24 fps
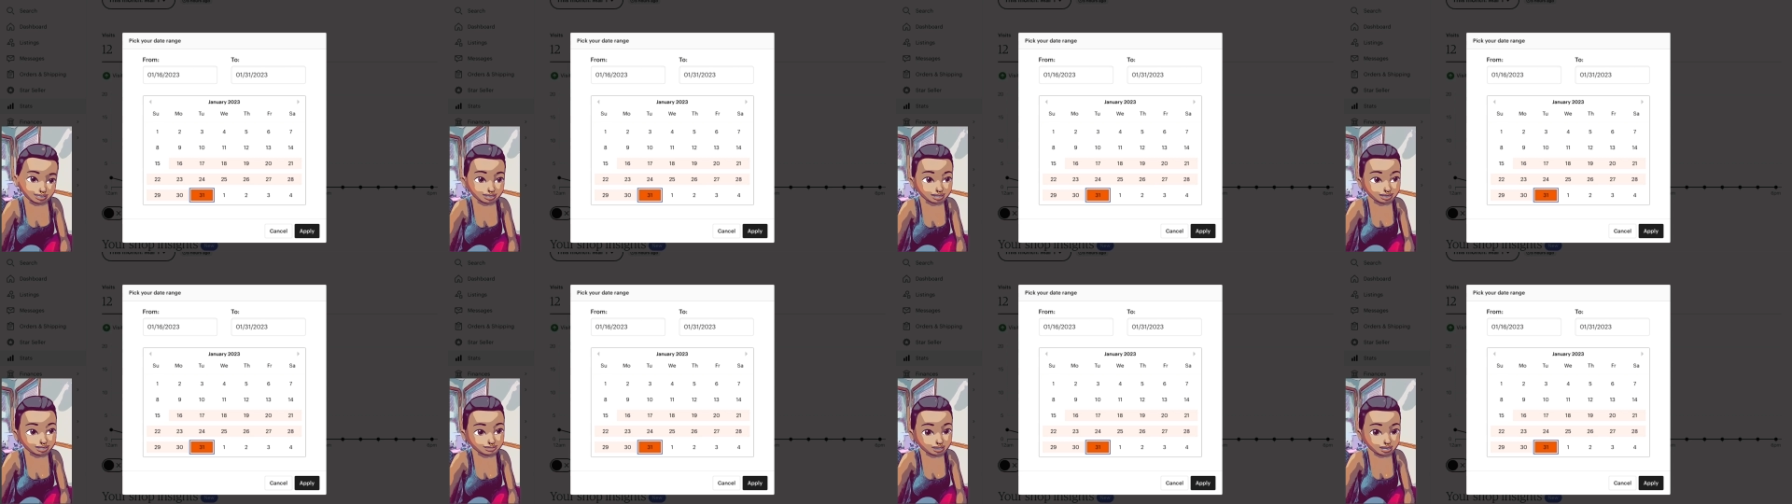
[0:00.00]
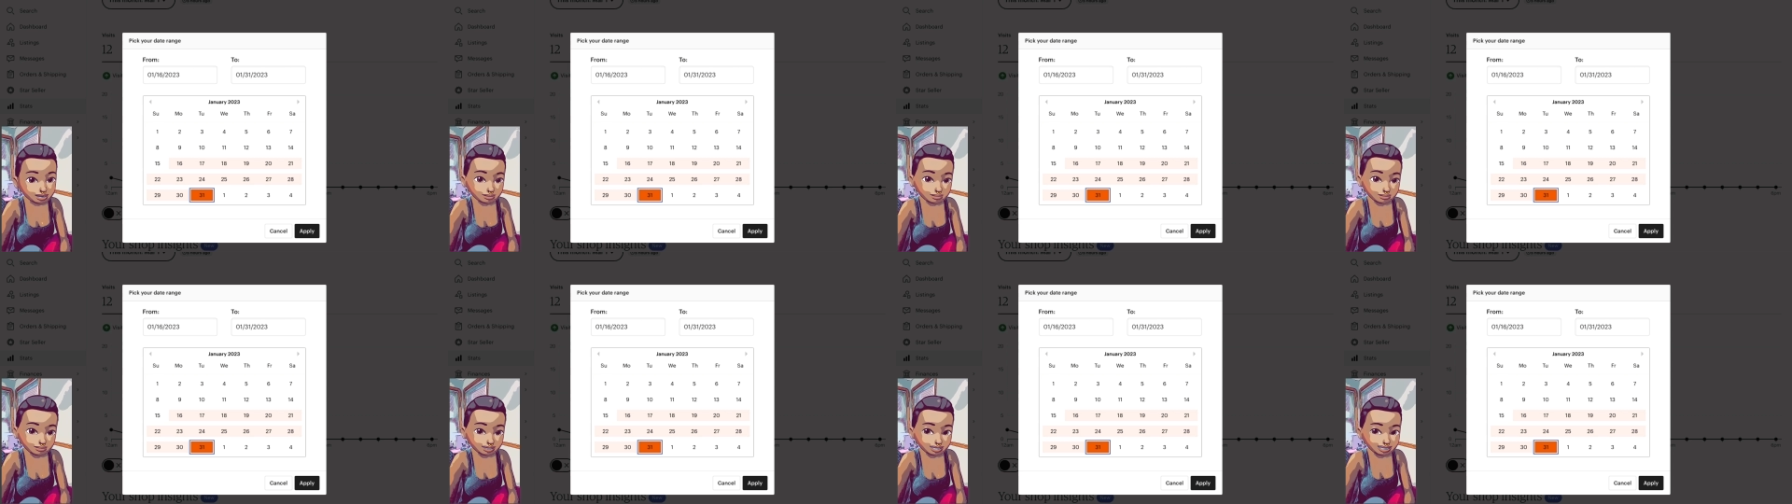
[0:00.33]

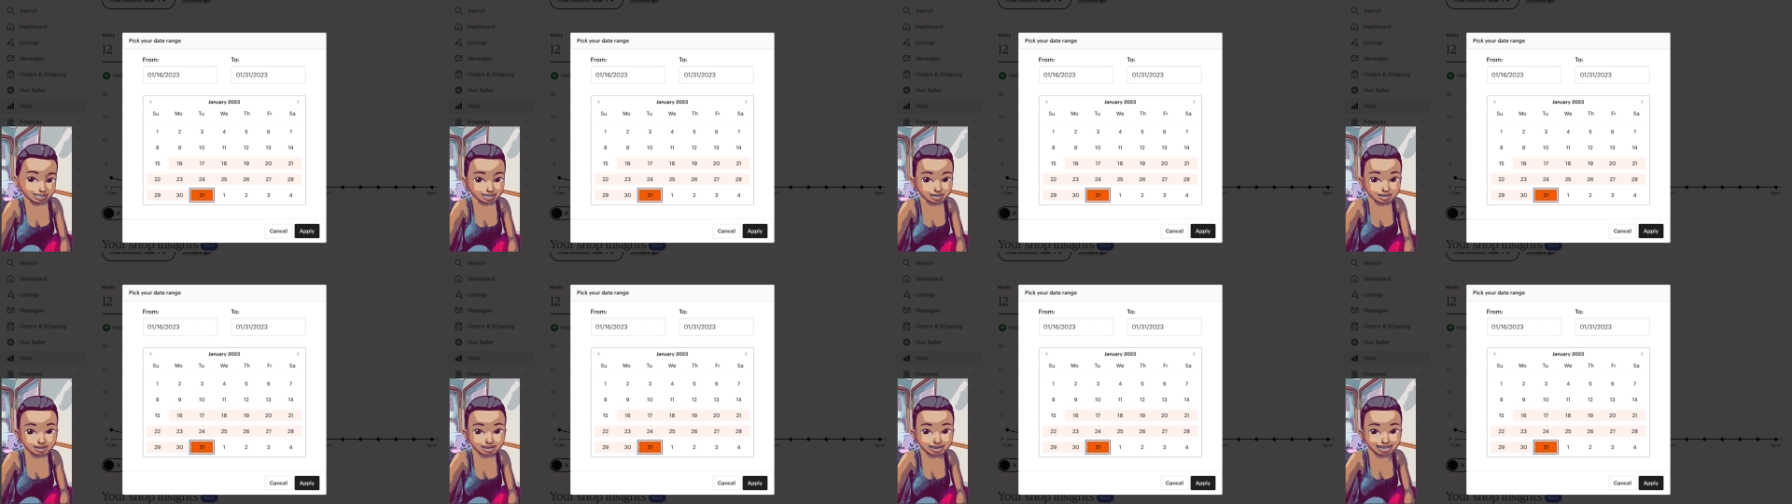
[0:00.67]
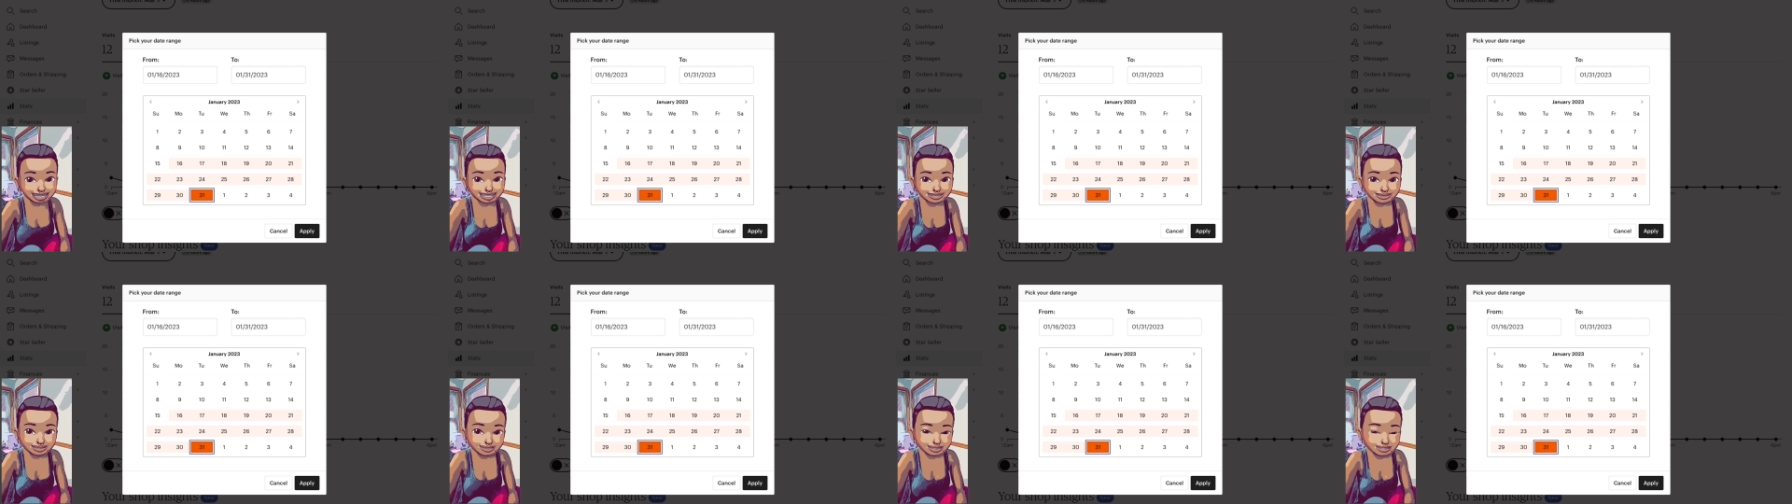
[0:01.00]
record. Okay,
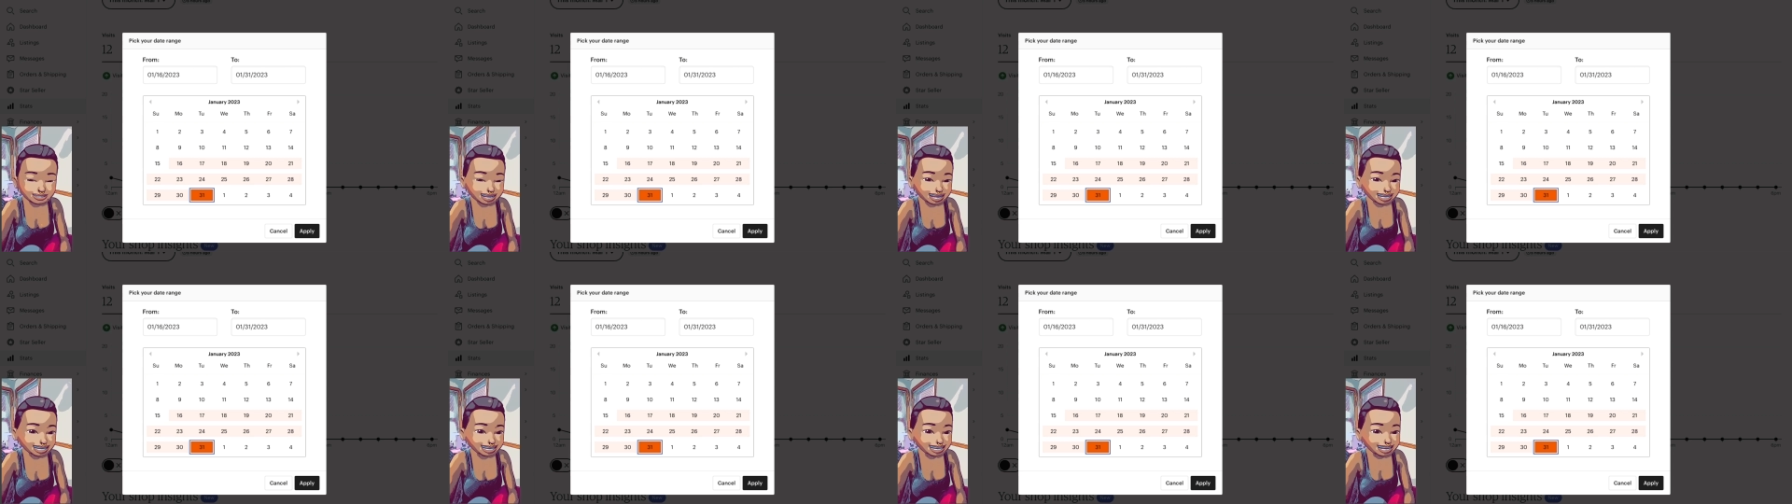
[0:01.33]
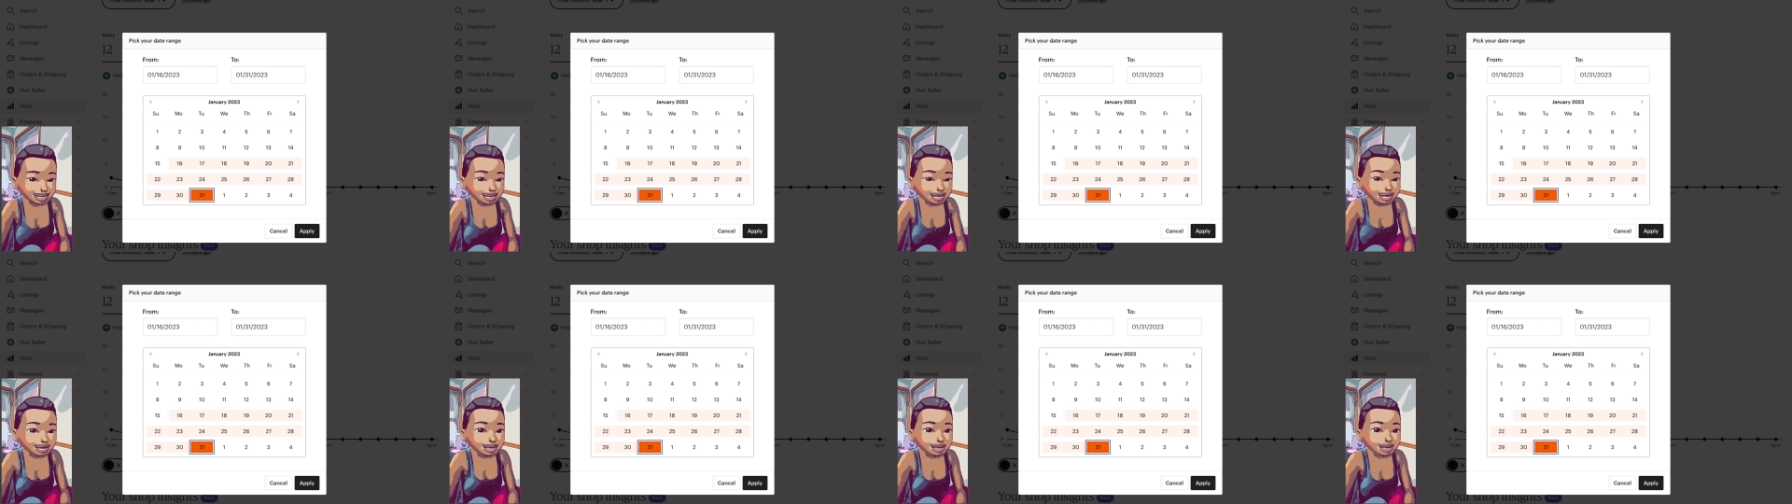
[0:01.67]
it's recording.
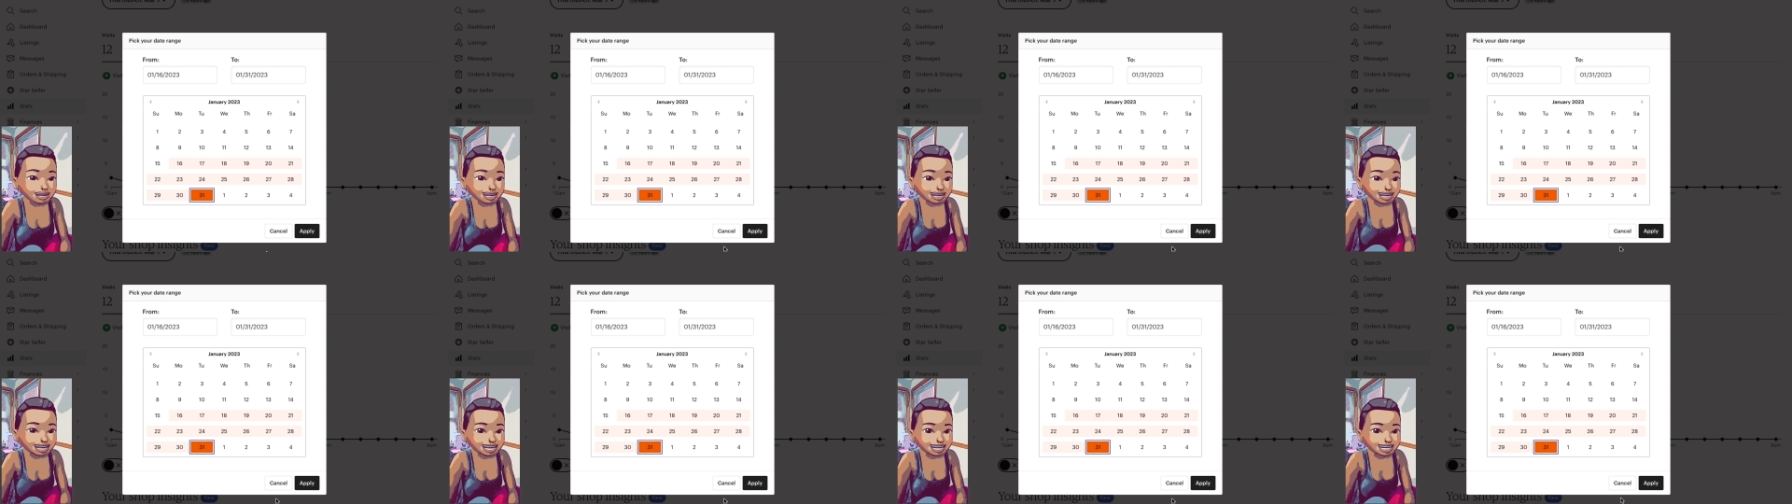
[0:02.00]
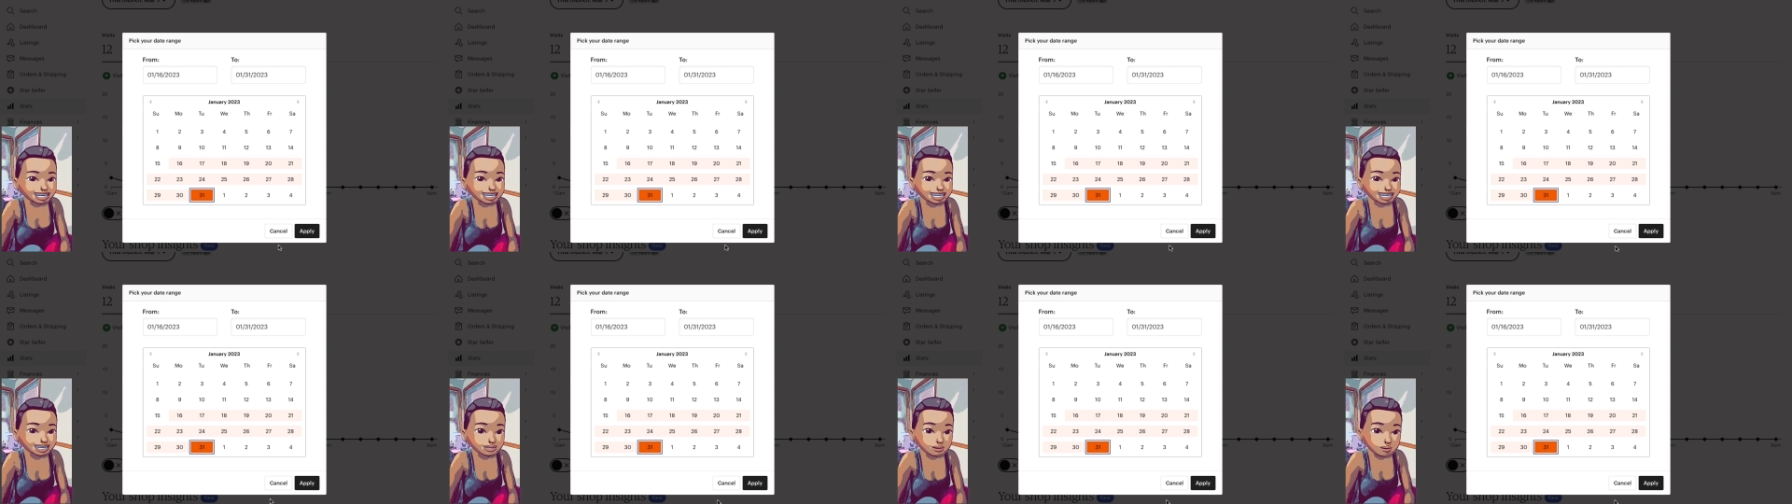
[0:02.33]
Okay,
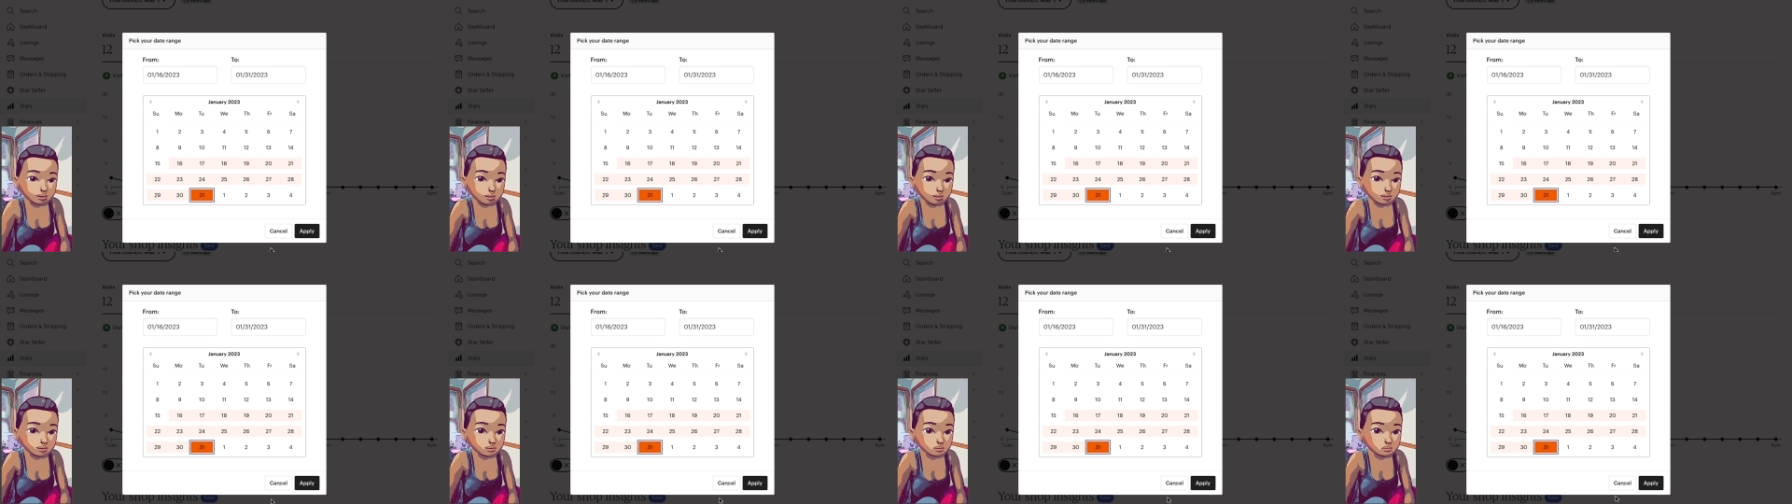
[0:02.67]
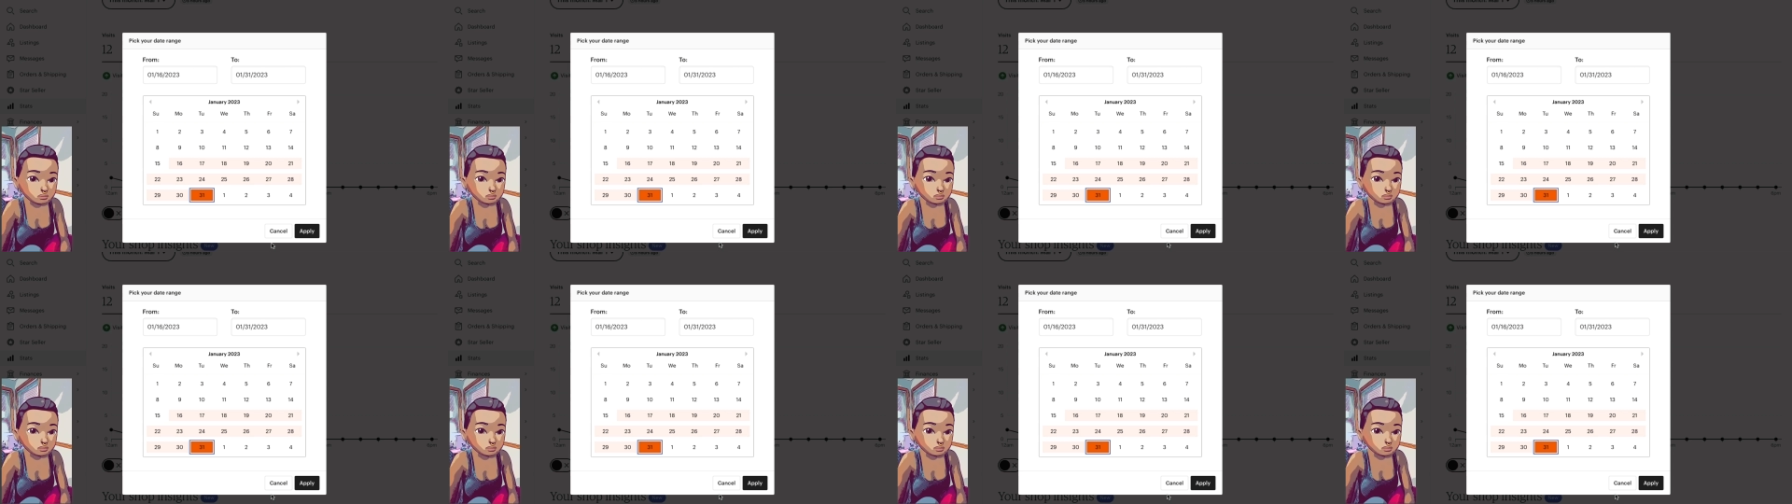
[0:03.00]
so